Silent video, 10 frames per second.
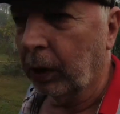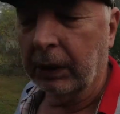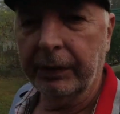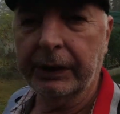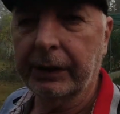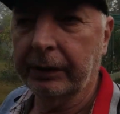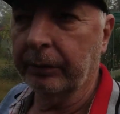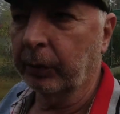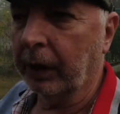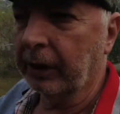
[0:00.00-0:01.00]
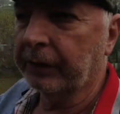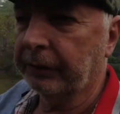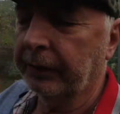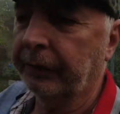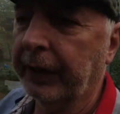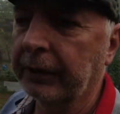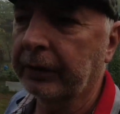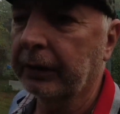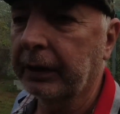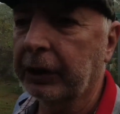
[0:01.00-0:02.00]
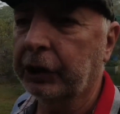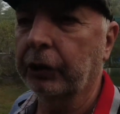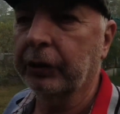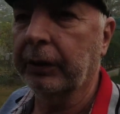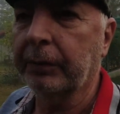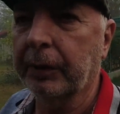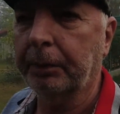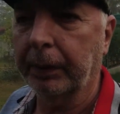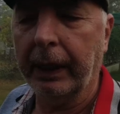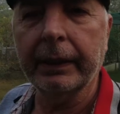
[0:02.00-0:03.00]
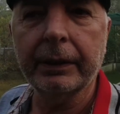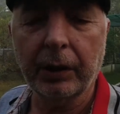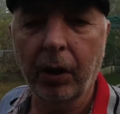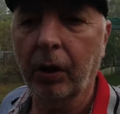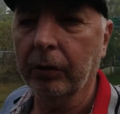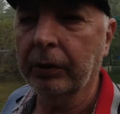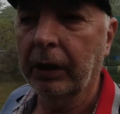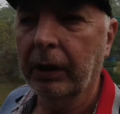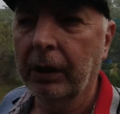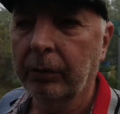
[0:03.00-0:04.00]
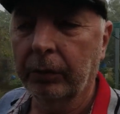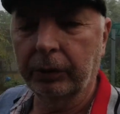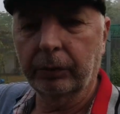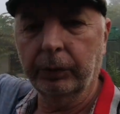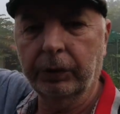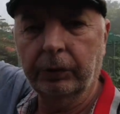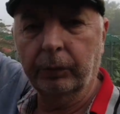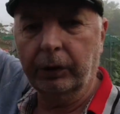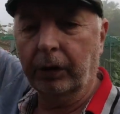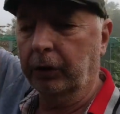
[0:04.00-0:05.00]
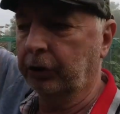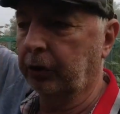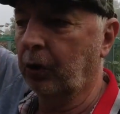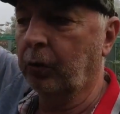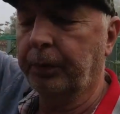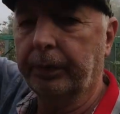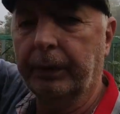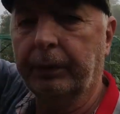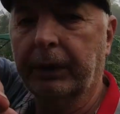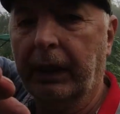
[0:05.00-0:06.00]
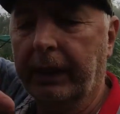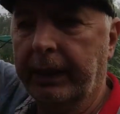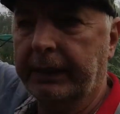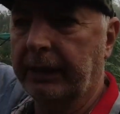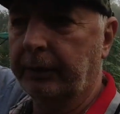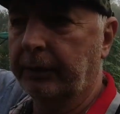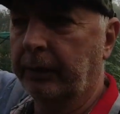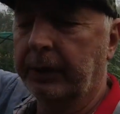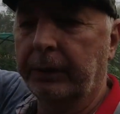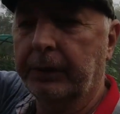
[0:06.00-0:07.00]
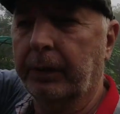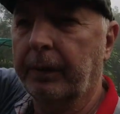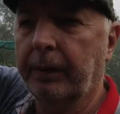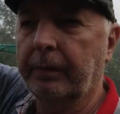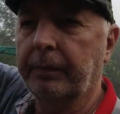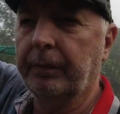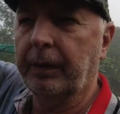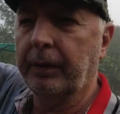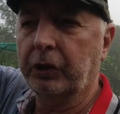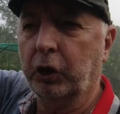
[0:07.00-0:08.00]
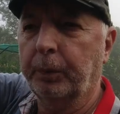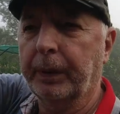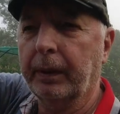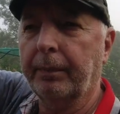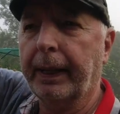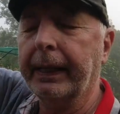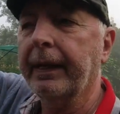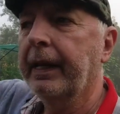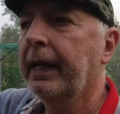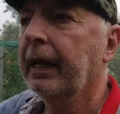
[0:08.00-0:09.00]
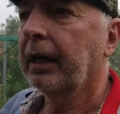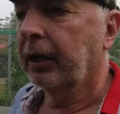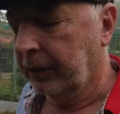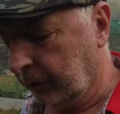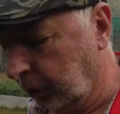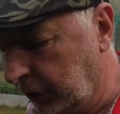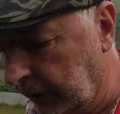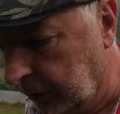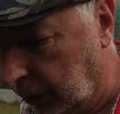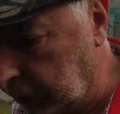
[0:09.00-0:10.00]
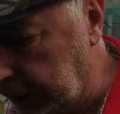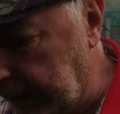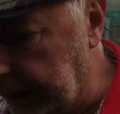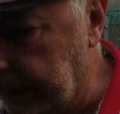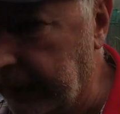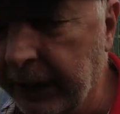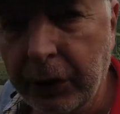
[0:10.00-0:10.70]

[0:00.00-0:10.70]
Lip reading: one of the fields that they instructed him to plant on was on a slope. It was like this. It was a sloping bank, and of course in those days he